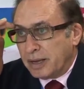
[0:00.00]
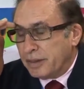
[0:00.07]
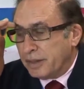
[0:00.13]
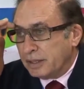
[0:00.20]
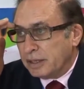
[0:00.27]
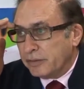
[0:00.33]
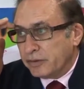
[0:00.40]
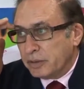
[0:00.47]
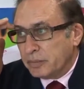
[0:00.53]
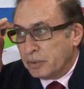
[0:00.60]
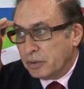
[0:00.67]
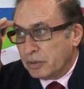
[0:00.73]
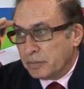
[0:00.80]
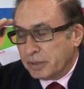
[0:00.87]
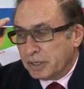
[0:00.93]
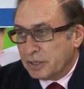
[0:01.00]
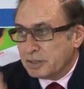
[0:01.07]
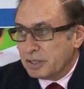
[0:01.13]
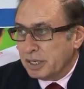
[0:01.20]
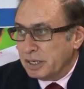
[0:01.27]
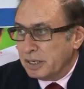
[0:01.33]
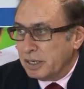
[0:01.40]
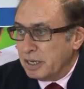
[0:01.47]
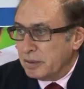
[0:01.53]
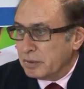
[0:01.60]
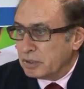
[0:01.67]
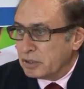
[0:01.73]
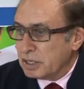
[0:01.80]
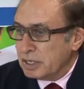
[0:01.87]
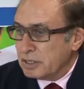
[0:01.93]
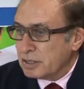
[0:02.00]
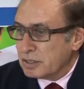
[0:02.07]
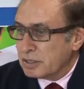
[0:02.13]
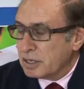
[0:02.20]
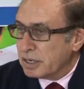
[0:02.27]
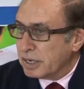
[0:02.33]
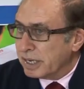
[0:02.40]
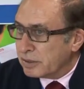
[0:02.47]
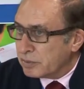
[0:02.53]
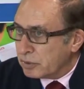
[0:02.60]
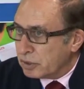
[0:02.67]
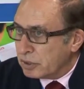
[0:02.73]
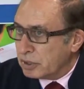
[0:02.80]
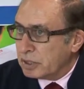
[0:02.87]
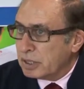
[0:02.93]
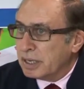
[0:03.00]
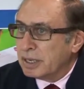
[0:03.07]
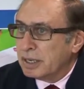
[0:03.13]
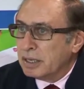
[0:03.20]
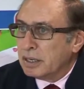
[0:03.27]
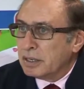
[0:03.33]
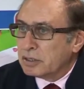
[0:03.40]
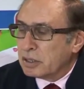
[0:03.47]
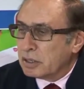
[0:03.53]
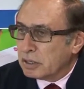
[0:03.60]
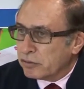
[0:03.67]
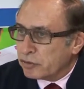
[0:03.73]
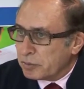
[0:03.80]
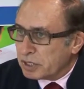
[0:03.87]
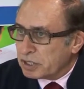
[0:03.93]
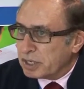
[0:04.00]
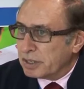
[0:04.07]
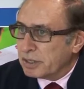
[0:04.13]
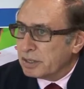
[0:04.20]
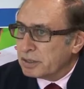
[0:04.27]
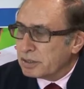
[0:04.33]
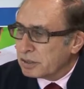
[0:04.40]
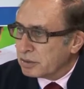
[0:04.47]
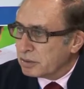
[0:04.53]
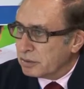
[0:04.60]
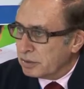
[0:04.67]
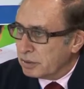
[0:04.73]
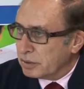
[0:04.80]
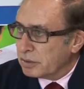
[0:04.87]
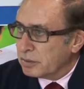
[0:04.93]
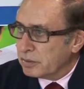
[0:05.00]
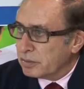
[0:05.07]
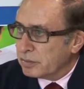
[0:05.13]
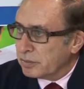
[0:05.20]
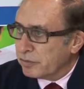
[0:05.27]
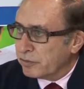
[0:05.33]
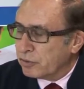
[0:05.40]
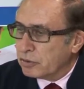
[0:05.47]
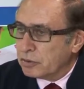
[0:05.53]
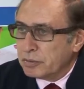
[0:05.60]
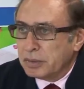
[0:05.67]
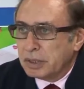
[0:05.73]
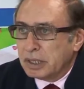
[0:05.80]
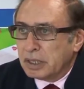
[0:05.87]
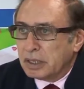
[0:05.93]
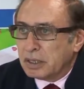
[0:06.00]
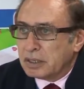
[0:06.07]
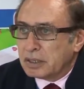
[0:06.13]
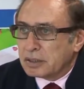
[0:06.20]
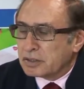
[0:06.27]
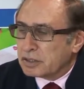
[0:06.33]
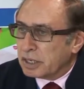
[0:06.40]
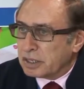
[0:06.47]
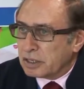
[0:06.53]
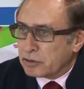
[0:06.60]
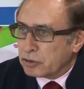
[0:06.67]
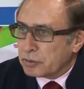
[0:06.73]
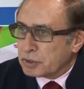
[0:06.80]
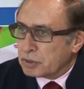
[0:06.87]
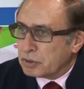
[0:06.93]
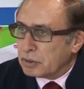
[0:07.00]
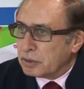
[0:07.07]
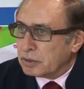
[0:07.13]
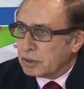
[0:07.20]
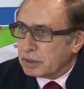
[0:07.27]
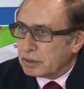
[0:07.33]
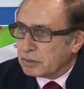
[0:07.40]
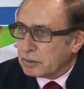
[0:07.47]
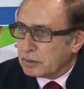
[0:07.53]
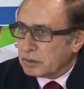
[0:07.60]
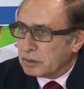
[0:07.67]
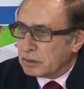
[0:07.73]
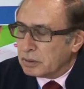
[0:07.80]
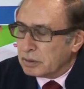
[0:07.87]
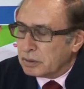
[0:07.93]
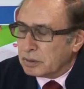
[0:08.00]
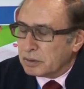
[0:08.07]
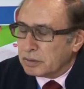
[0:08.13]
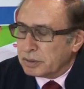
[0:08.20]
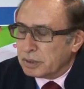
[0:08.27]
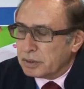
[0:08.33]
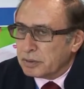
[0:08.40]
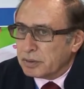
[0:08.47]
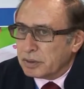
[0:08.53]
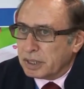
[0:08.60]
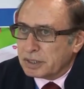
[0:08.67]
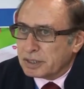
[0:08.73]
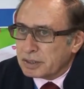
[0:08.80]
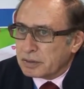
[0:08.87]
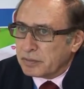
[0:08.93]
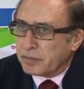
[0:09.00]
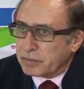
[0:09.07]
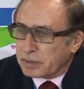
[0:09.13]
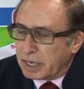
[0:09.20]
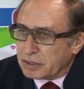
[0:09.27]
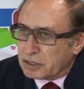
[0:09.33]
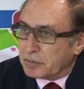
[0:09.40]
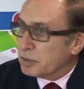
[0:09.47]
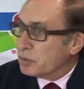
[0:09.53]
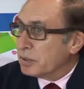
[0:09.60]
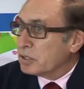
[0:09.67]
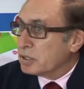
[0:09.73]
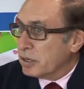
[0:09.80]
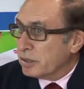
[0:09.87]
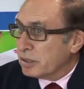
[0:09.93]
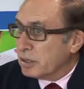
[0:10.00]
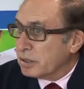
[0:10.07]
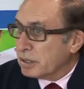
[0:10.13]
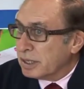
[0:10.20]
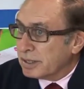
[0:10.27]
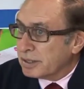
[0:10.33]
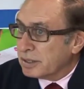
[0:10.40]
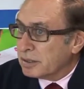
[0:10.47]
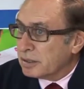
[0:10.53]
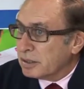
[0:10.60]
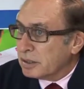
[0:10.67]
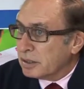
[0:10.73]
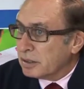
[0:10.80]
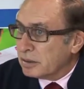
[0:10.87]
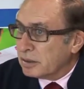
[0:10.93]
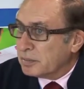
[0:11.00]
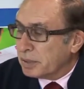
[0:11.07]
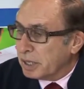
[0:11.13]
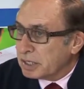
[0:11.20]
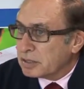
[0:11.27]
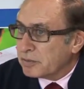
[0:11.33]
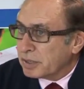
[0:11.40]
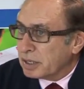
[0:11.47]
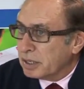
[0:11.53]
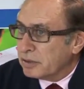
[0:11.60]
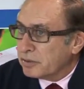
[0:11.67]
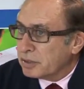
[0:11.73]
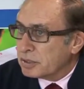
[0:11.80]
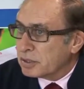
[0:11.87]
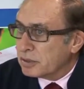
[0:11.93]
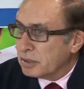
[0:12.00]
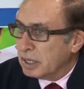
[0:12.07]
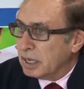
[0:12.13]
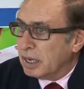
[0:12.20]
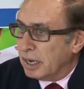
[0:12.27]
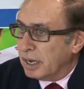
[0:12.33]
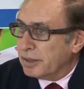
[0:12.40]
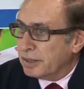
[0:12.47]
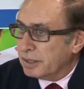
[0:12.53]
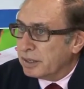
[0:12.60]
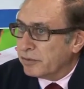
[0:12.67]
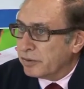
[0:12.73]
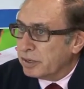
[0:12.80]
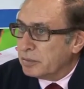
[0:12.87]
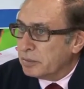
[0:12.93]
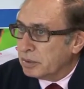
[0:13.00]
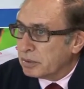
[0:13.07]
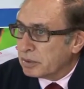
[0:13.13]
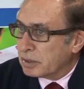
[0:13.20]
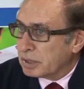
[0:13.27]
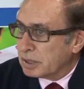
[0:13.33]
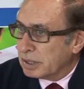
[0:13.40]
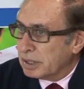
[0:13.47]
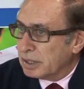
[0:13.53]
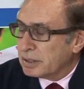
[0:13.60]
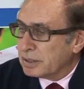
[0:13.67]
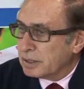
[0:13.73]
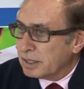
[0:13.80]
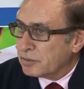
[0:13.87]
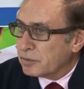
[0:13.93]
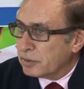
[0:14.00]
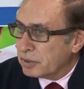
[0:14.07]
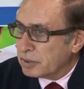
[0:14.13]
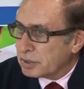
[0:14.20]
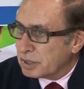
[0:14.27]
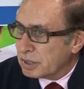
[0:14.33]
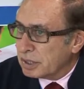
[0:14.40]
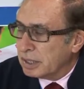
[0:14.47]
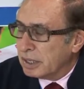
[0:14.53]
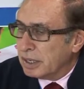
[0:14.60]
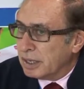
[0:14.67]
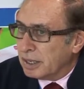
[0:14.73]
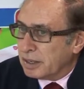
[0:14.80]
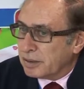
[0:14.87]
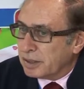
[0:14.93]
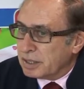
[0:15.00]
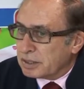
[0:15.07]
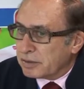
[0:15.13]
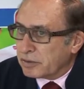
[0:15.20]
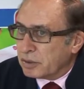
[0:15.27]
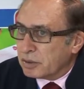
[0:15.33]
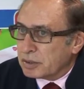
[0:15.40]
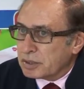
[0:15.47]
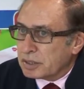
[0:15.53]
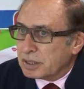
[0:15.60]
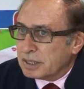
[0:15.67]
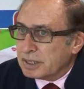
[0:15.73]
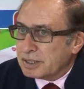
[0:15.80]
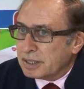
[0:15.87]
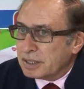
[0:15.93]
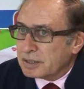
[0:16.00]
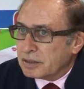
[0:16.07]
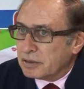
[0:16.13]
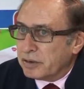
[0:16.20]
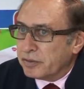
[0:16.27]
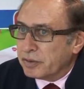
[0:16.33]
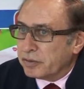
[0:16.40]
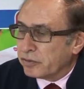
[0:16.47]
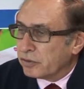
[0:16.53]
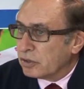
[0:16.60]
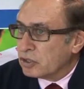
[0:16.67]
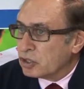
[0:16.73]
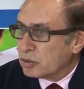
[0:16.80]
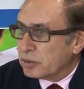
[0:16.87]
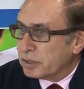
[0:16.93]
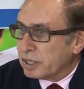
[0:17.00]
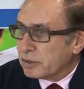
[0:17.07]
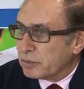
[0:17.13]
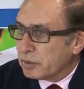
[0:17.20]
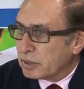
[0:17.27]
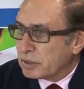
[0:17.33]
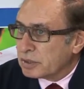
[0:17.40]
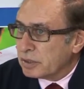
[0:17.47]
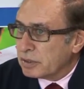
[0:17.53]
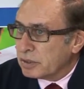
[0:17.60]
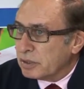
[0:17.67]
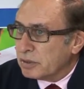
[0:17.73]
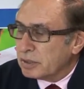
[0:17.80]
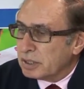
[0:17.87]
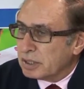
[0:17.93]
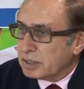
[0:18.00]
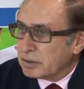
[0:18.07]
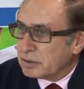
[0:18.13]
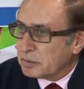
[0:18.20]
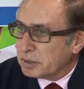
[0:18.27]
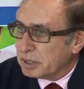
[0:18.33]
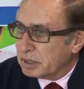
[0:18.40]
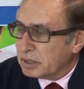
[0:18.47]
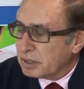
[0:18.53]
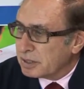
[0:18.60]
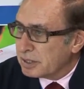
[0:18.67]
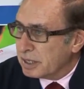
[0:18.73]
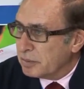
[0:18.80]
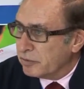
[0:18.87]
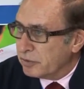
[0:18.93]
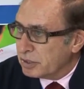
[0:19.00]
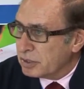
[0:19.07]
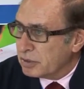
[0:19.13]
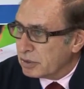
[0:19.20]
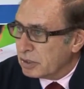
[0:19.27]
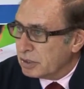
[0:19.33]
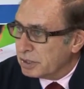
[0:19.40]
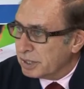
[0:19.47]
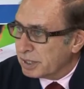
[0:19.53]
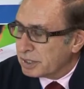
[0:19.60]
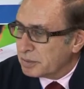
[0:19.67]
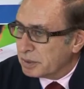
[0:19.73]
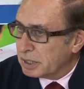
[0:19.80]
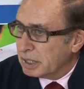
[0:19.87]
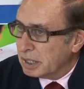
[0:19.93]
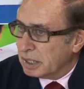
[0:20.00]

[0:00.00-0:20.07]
I think they're very important because they enable teachers to network, to learn from each other, to form study groups or and catch up with what's going on in other parts of the country. So I think they're very important. Yeah, networks, and these, of course, these days are often virtual networks, so you don't need to be in the same physical context, but